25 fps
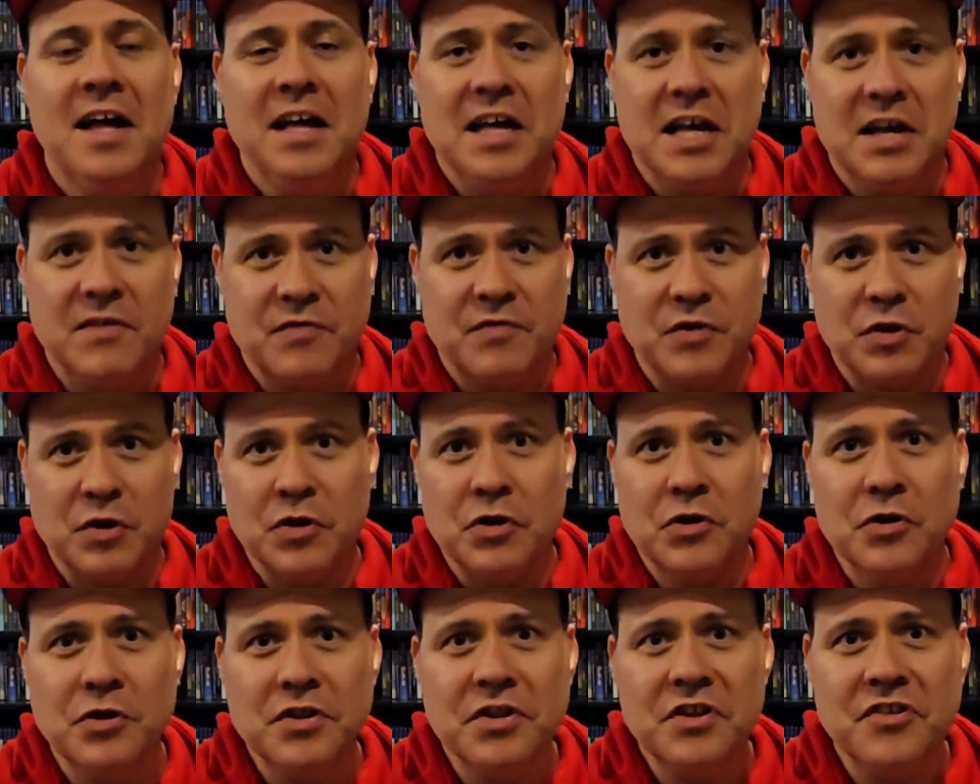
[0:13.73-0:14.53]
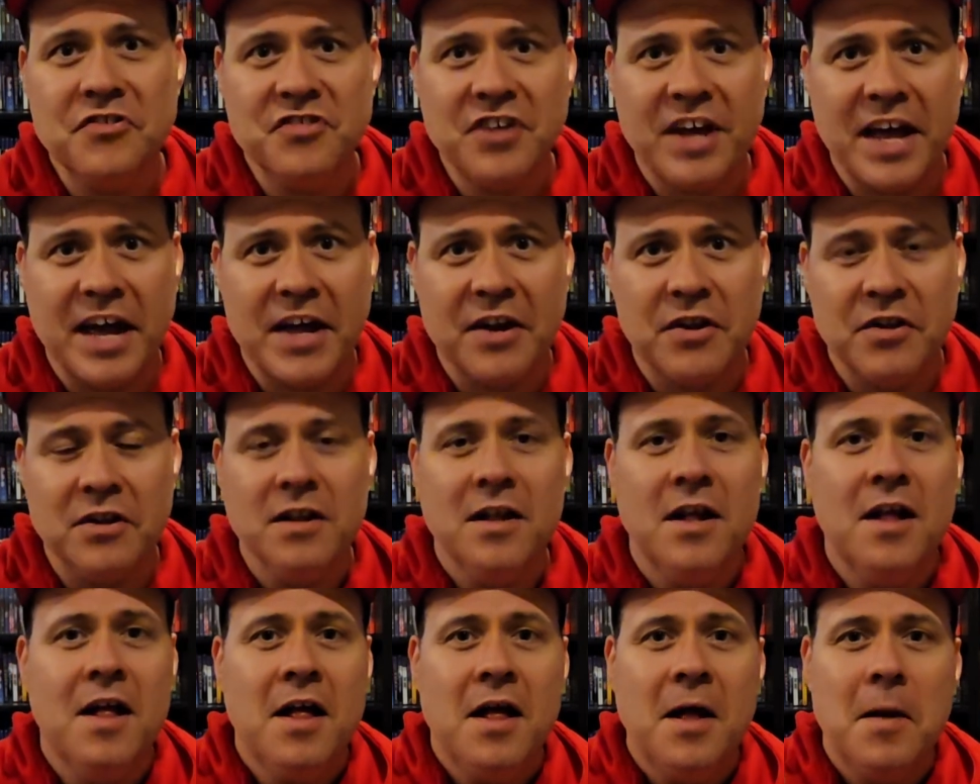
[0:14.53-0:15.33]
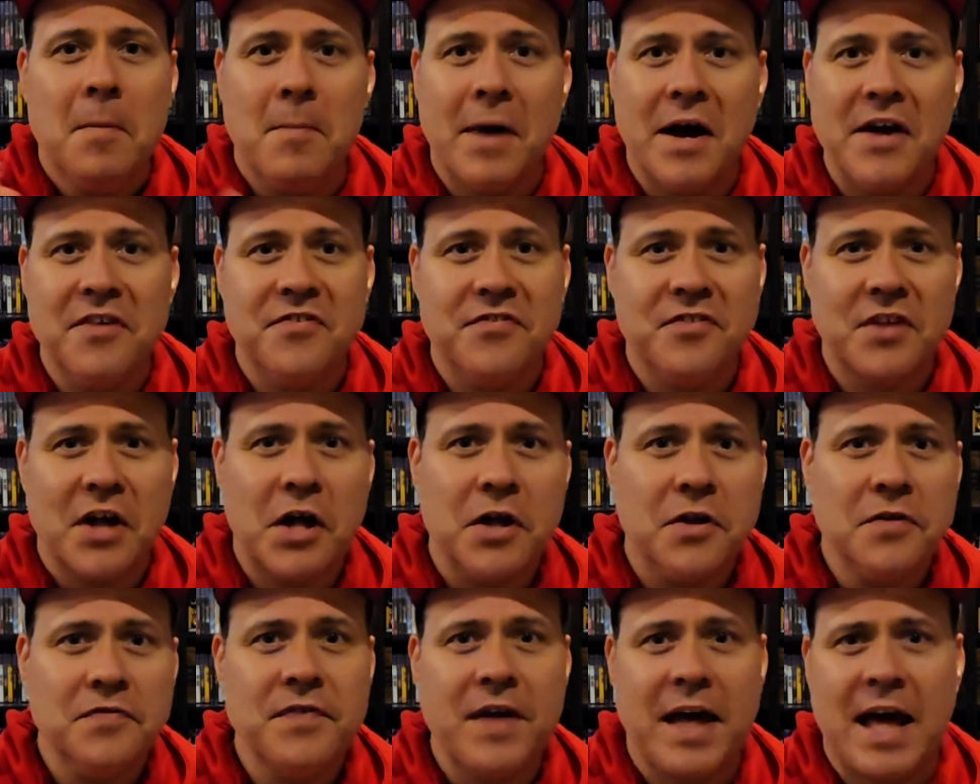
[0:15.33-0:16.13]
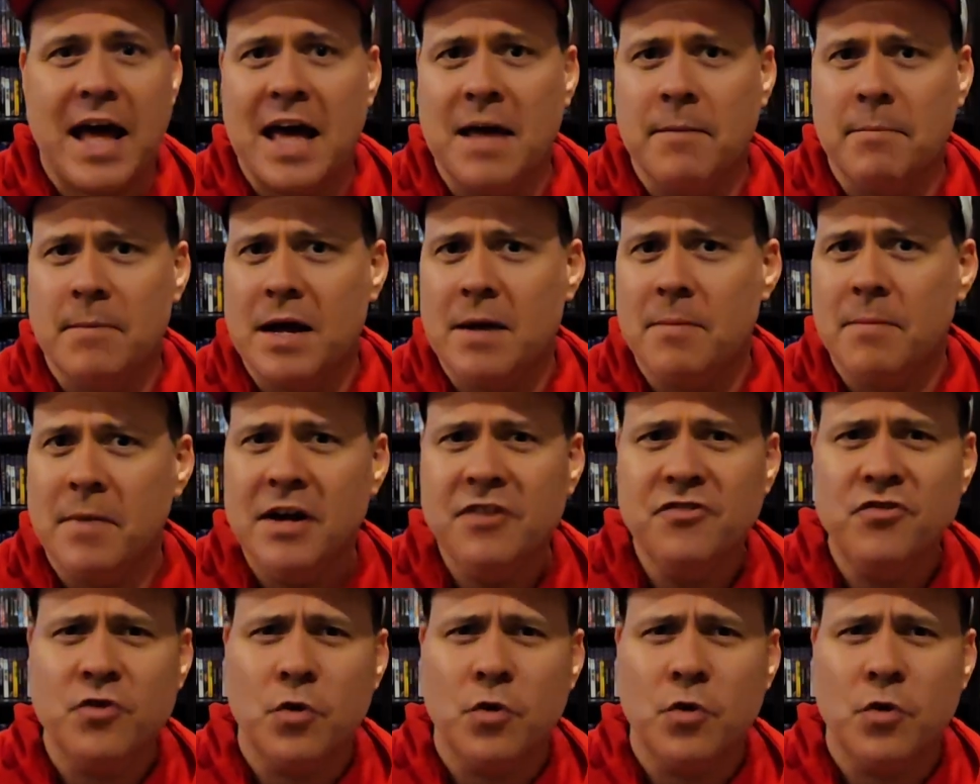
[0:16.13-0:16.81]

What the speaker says: If you're new to the channel, myself and my much